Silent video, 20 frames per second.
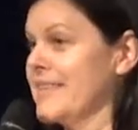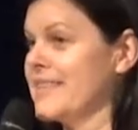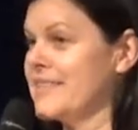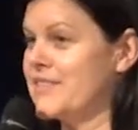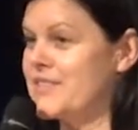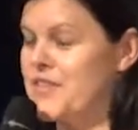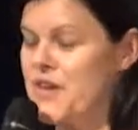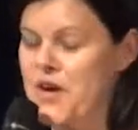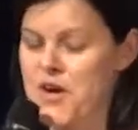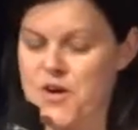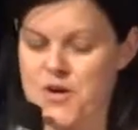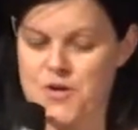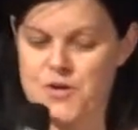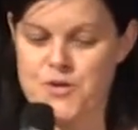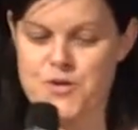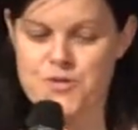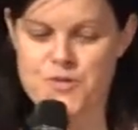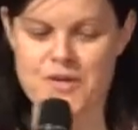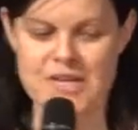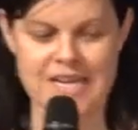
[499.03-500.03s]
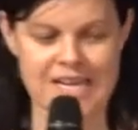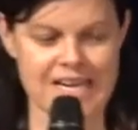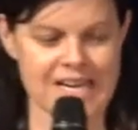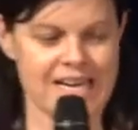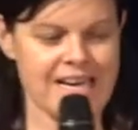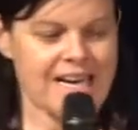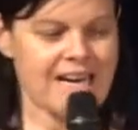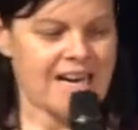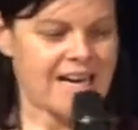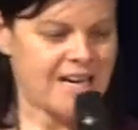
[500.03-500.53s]
So
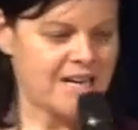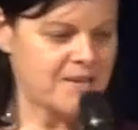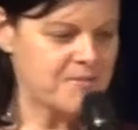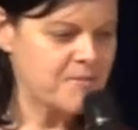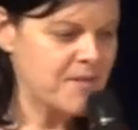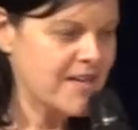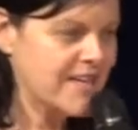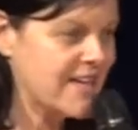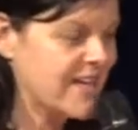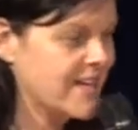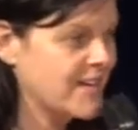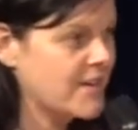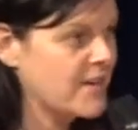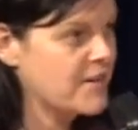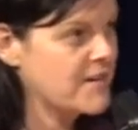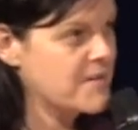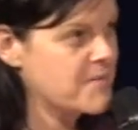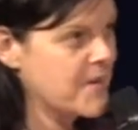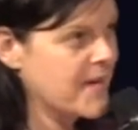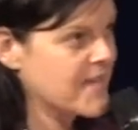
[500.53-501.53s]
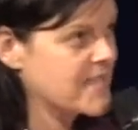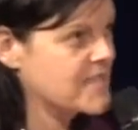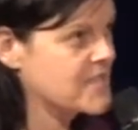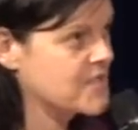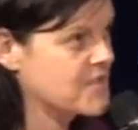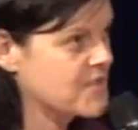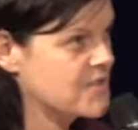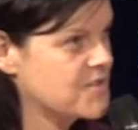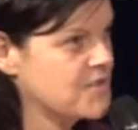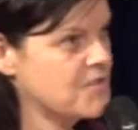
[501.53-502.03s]
again, going back
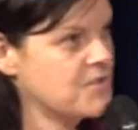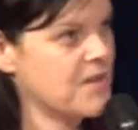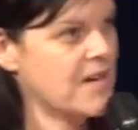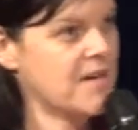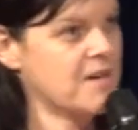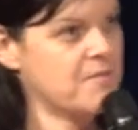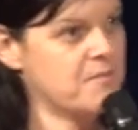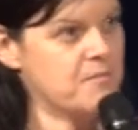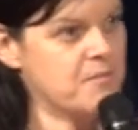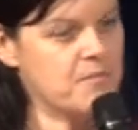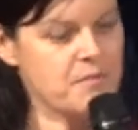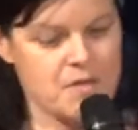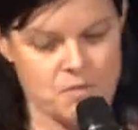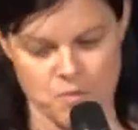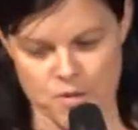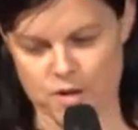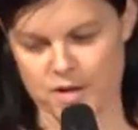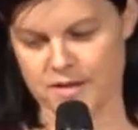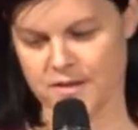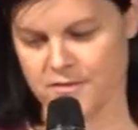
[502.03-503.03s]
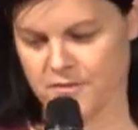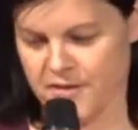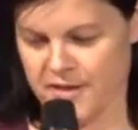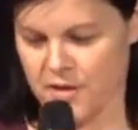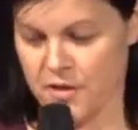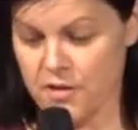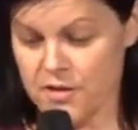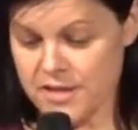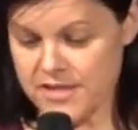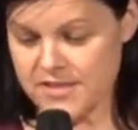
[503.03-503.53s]
to the work of the
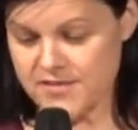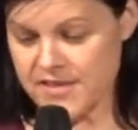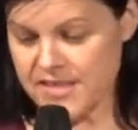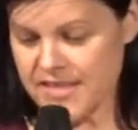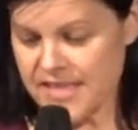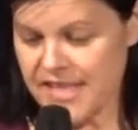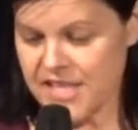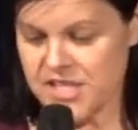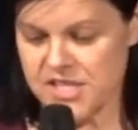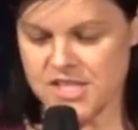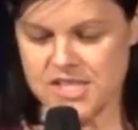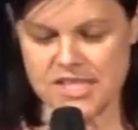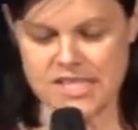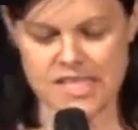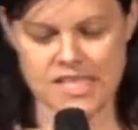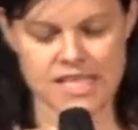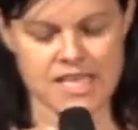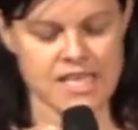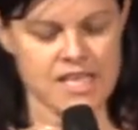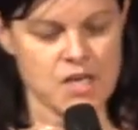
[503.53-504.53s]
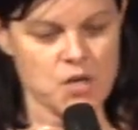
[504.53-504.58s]
Fred Hollows Foundation,